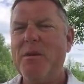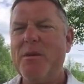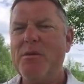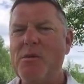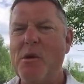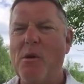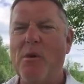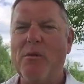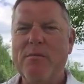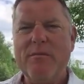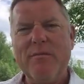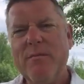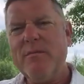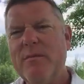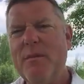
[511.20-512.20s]
So
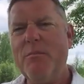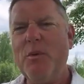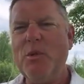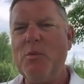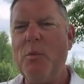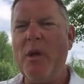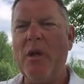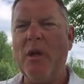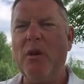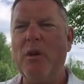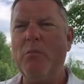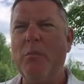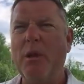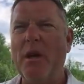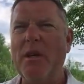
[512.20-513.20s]
it puts me in a
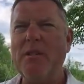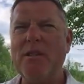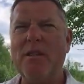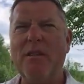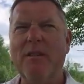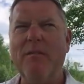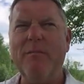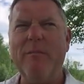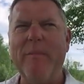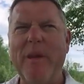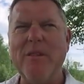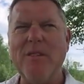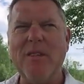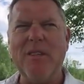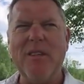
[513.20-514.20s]
good place. And
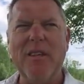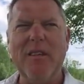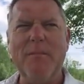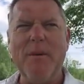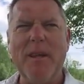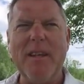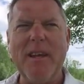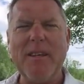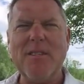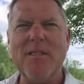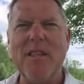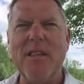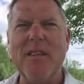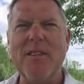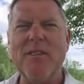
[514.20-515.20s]
basically, my next
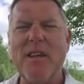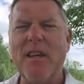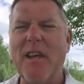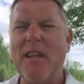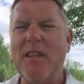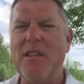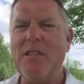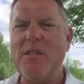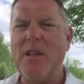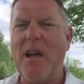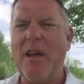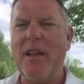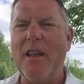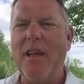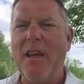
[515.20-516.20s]
thing is I got to
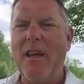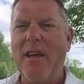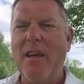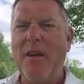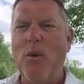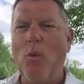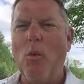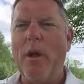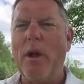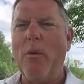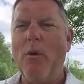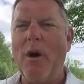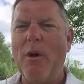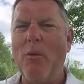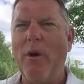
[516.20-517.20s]
decide what I
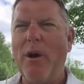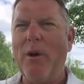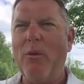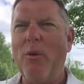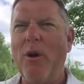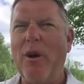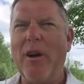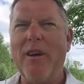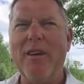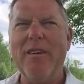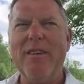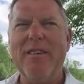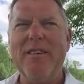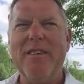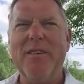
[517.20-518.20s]
want to wear to work.
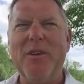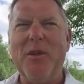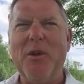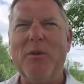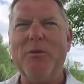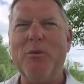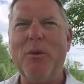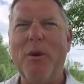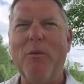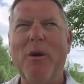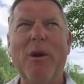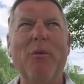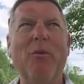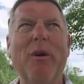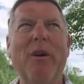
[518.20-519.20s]
You know, do I
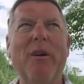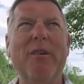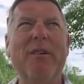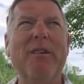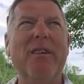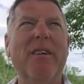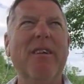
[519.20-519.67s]
want to wear